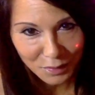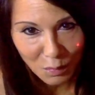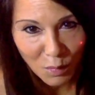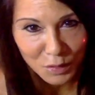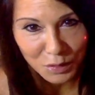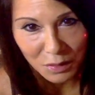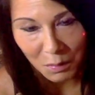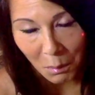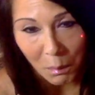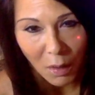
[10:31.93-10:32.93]
They want you to
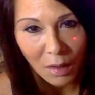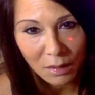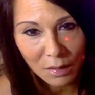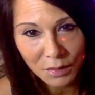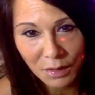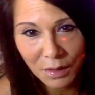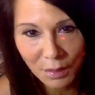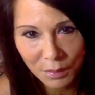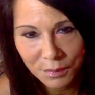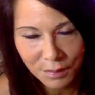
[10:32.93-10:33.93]
embark on your
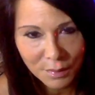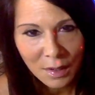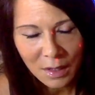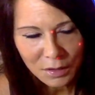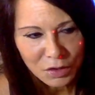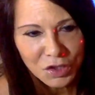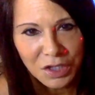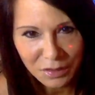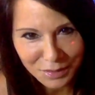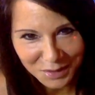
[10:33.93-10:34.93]
own
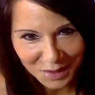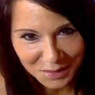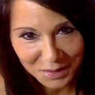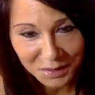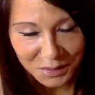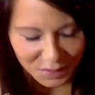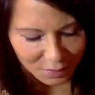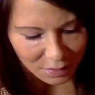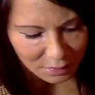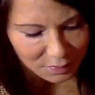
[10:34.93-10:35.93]
genius ideas
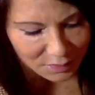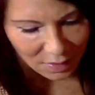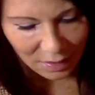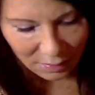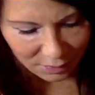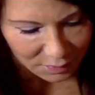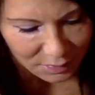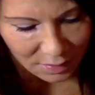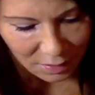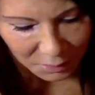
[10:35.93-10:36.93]
than staying in the
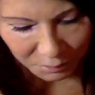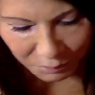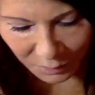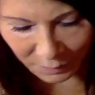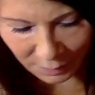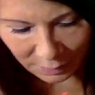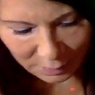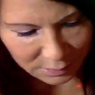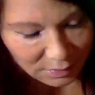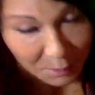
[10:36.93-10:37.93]
same
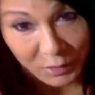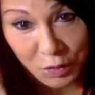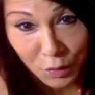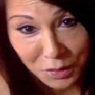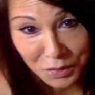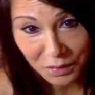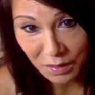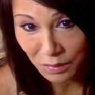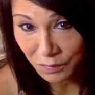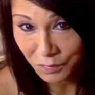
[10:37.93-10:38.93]
type of structure that
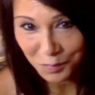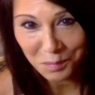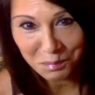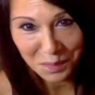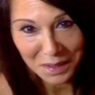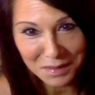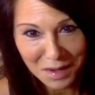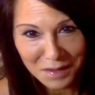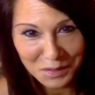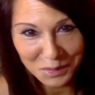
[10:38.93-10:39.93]
you've been
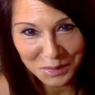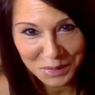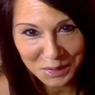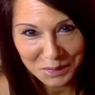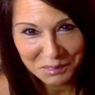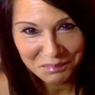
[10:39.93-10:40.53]
used to.